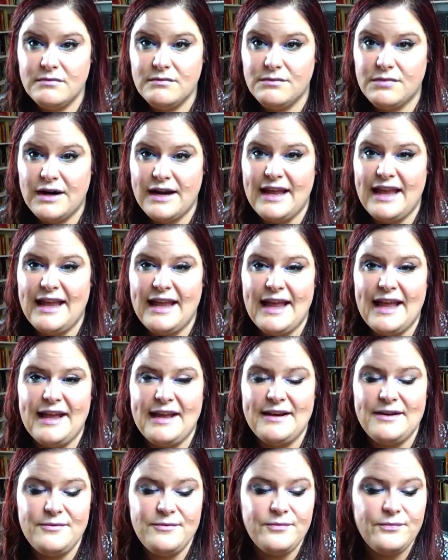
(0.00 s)
bringing
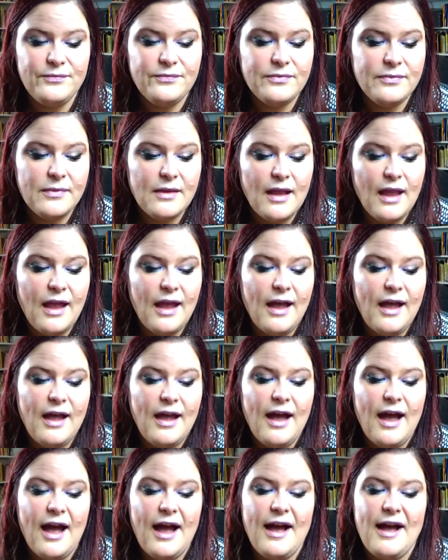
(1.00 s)
in.
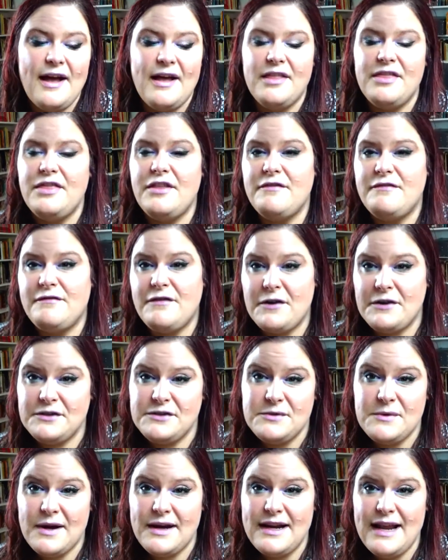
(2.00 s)
Uh, the
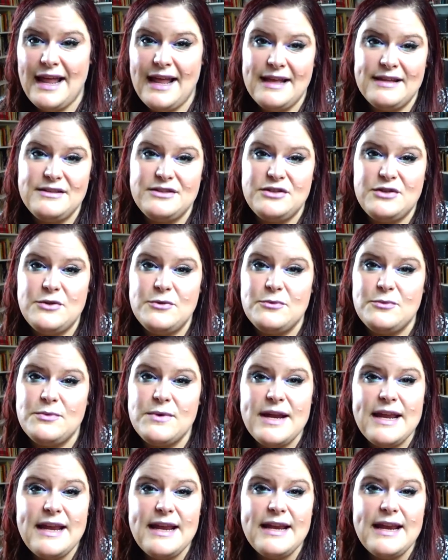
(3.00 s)
first one is to
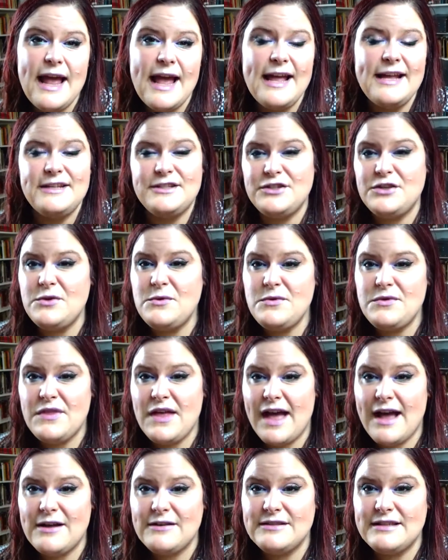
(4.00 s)
read a
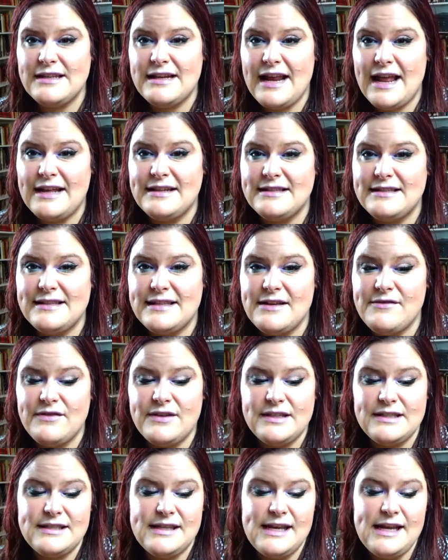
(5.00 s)

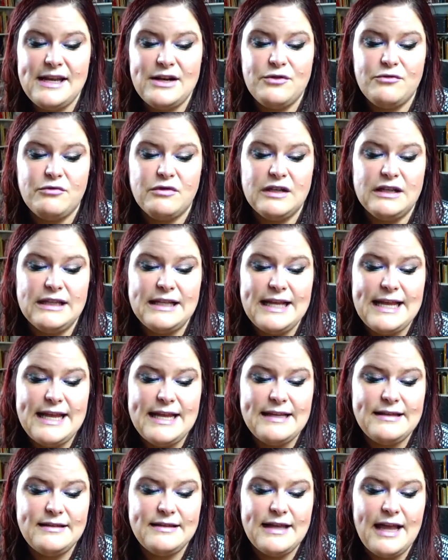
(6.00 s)
2017
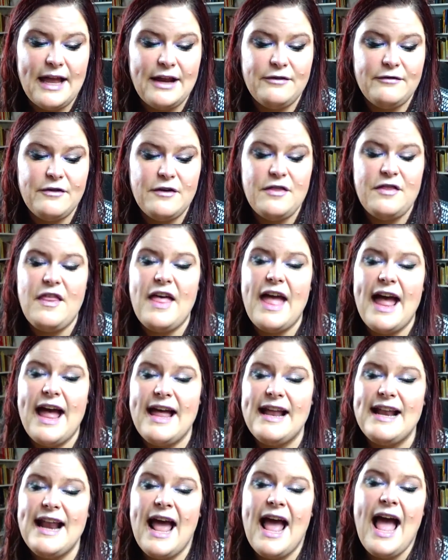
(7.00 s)
release, and for
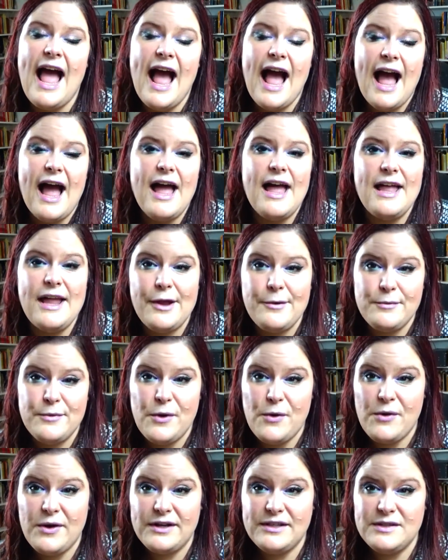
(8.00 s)
that, I am
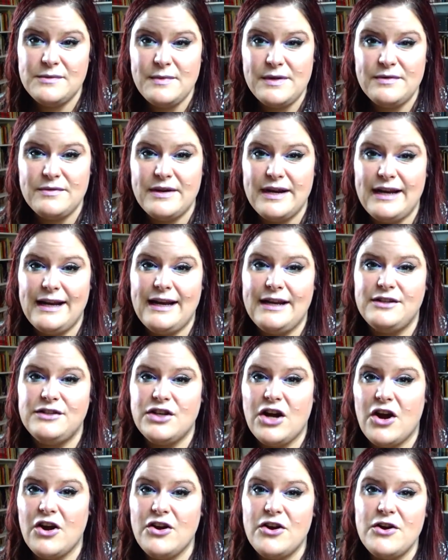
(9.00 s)
going to be reading
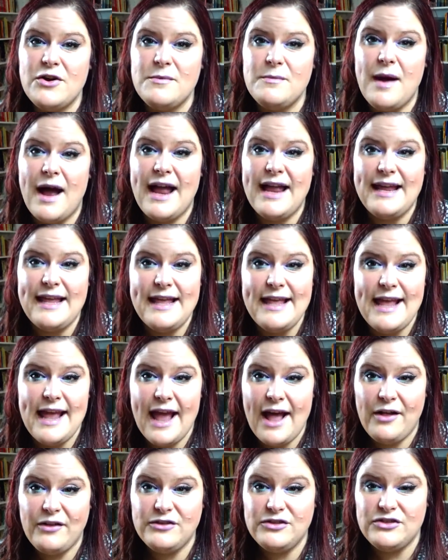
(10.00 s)
Darker by
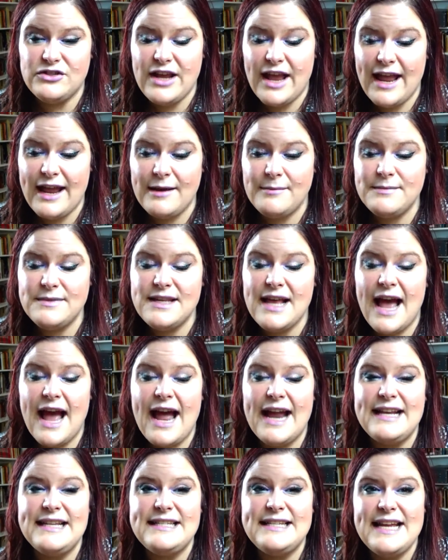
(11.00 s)
E.L. James.
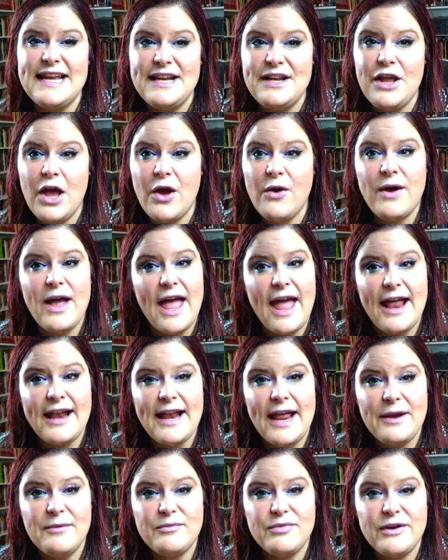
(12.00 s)
I did go ahead
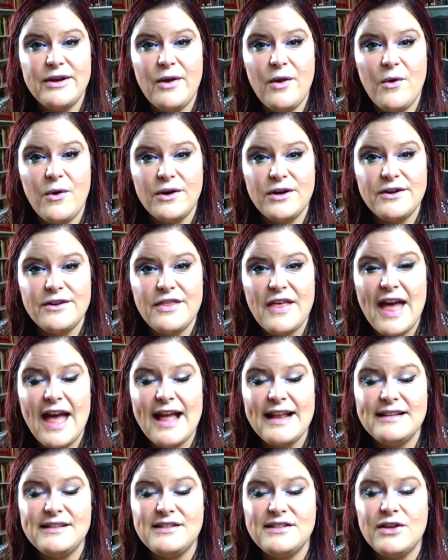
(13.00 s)
and pre-order
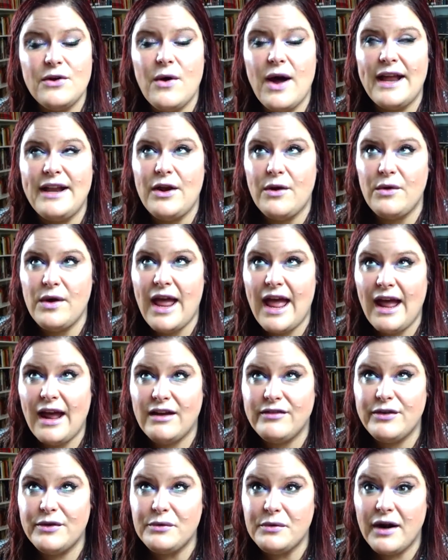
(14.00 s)
that, so I don't
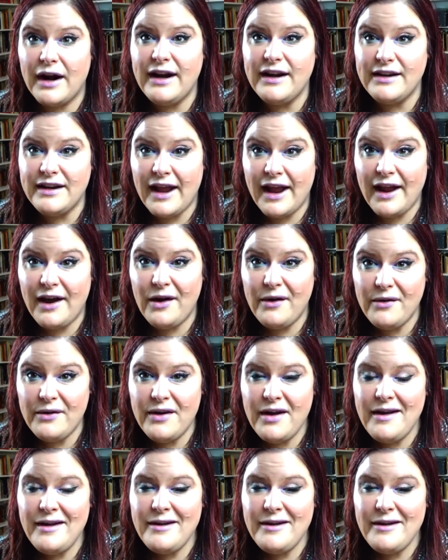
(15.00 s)
have it right now,